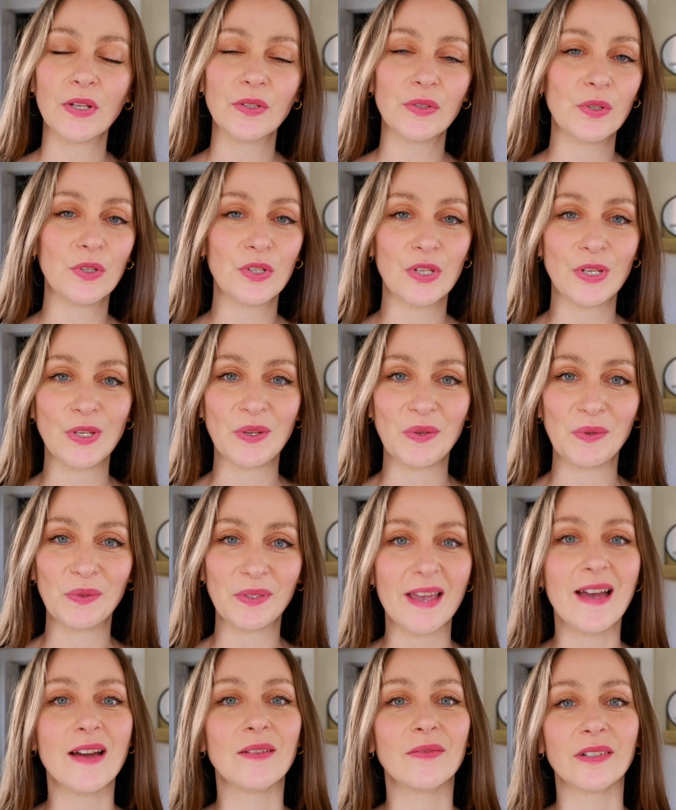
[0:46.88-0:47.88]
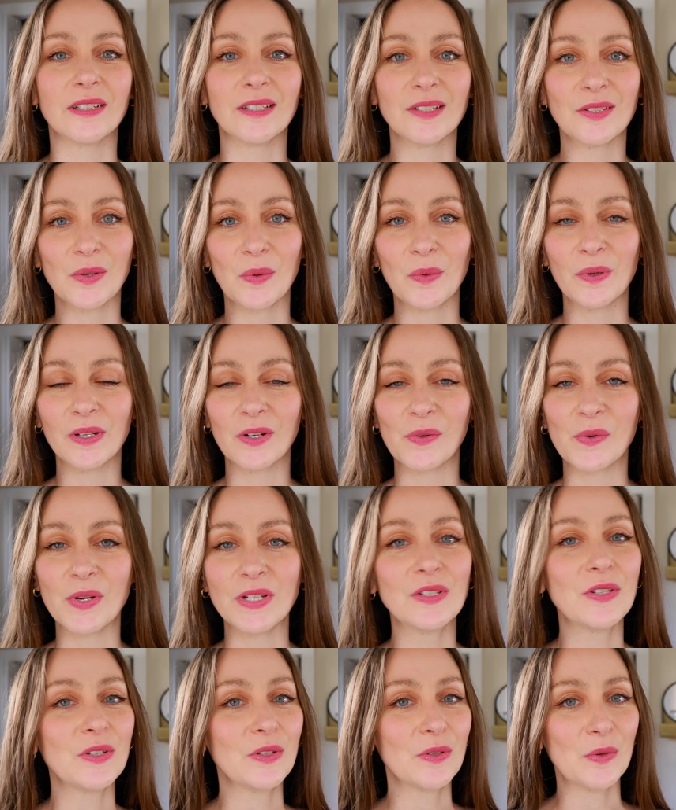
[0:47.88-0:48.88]
bronzer to use ever, so we're
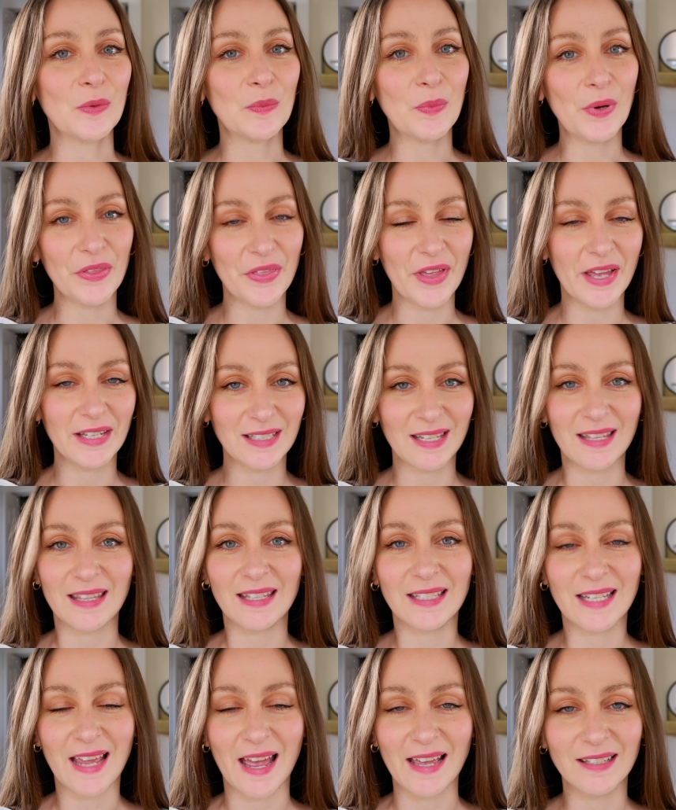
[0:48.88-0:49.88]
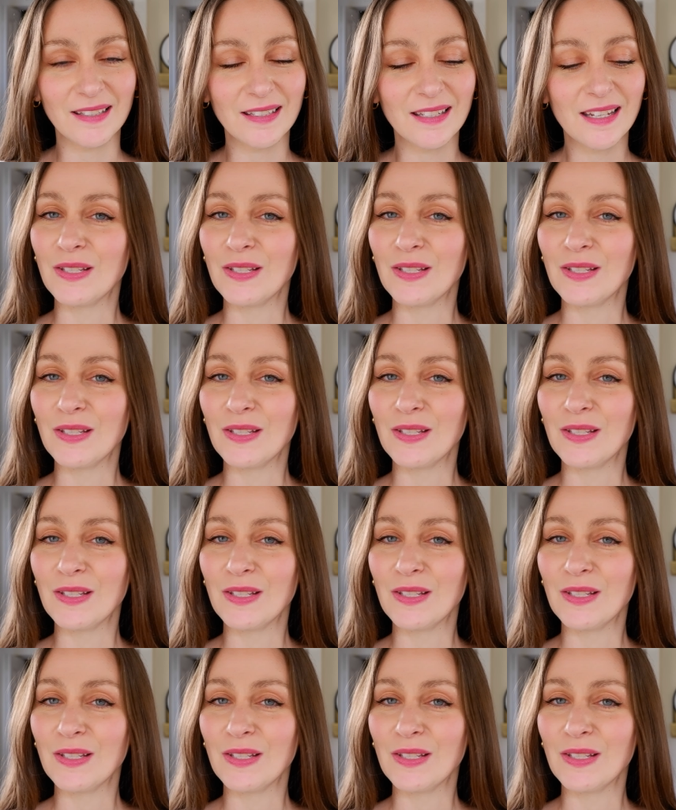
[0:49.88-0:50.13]
going to put that to the test.